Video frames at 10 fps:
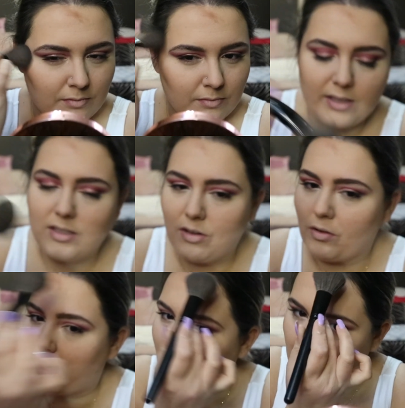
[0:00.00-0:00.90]
It's an
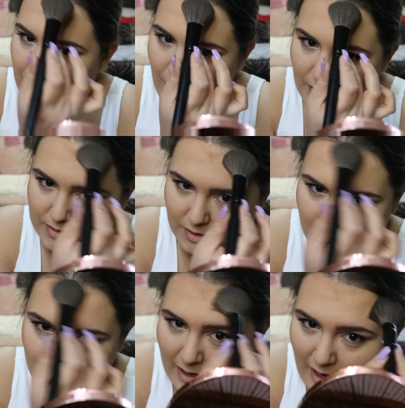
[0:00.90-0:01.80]
okay
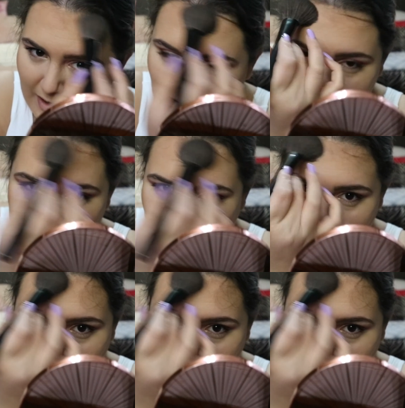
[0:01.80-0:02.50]
bronzer. It kind of looks kind of